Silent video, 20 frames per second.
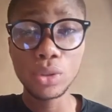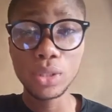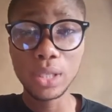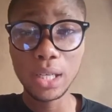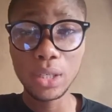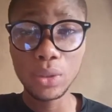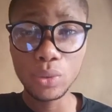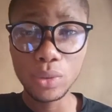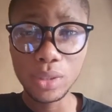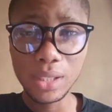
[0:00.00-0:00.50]
I
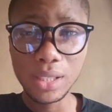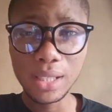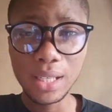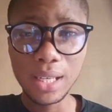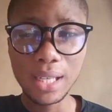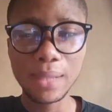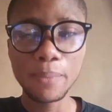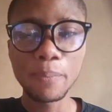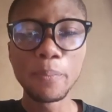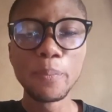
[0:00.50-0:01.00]
noticed
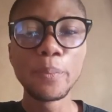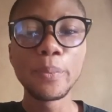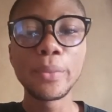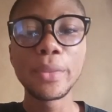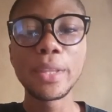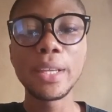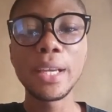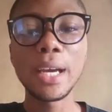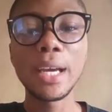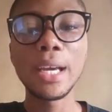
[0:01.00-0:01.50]
that
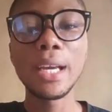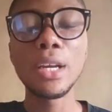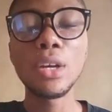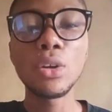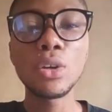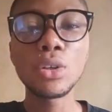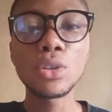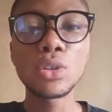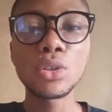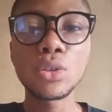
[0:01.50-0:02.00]
there are a
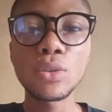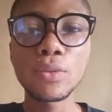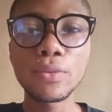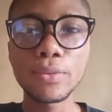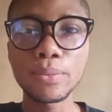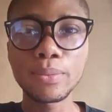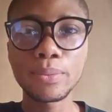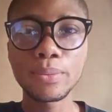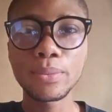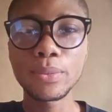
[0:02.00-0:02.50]
lot of
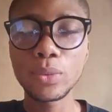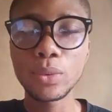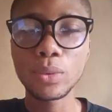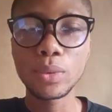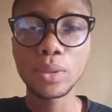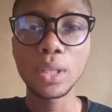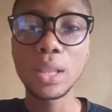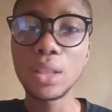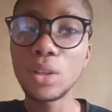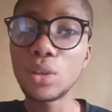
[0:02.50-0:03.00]

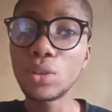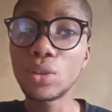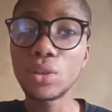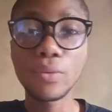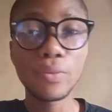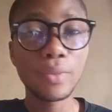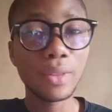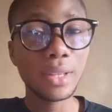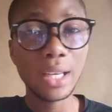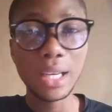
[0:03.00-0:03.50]

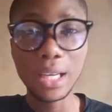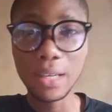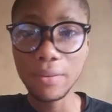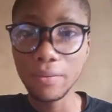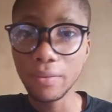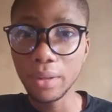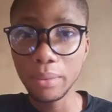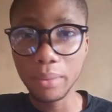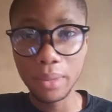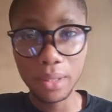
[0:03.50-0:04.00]
layer
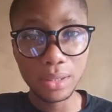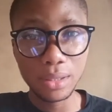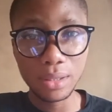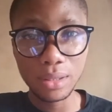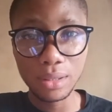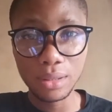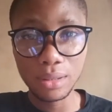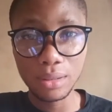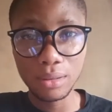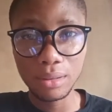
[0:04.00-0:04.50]
farmers
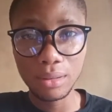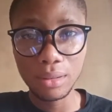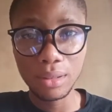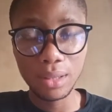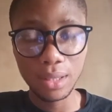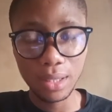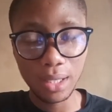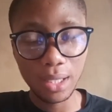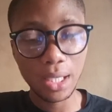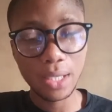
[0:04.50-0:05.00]

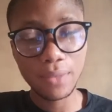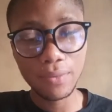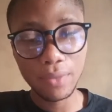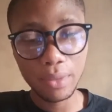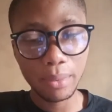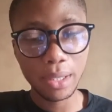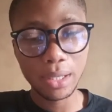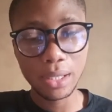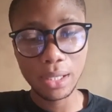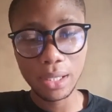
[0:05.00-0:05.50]

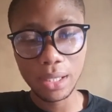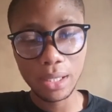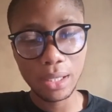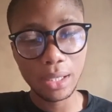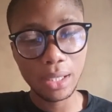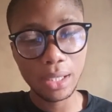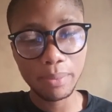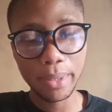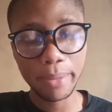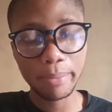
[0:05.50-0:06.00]
in
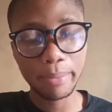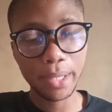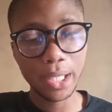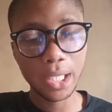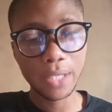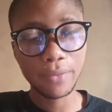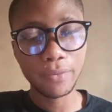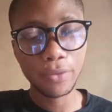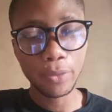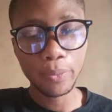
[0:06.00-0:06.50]
this my
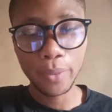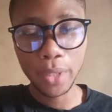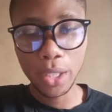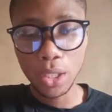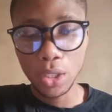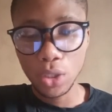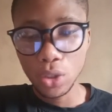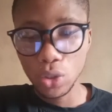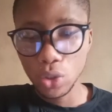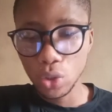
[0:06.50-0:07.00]
platform.
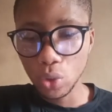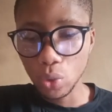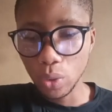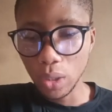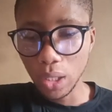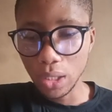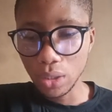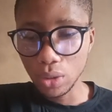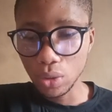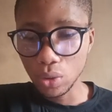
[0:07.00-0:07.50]
So
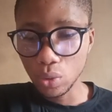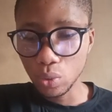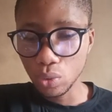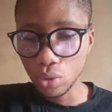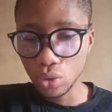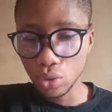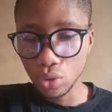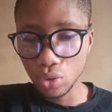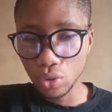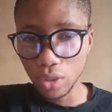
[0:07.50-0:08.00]
I just want
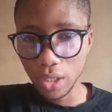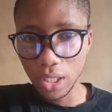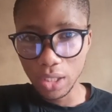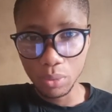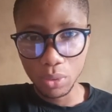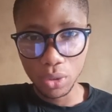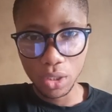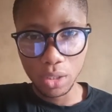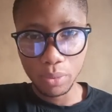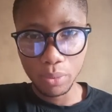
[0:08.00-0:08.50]
to try as
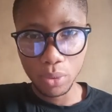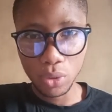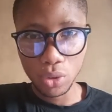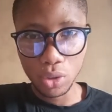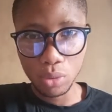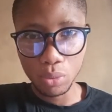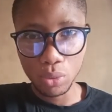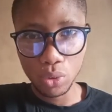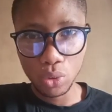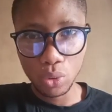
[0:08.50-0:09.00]
much as
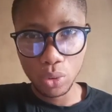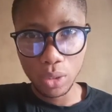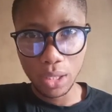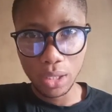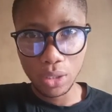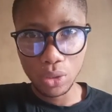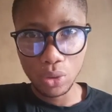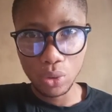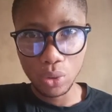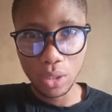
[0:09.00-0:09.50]
possible so
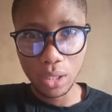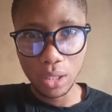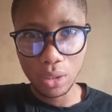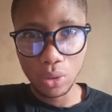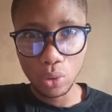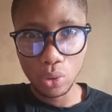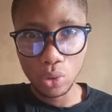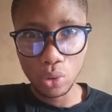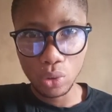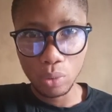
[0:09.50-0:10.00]
that you can
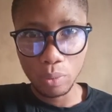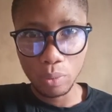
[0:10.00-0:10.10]
also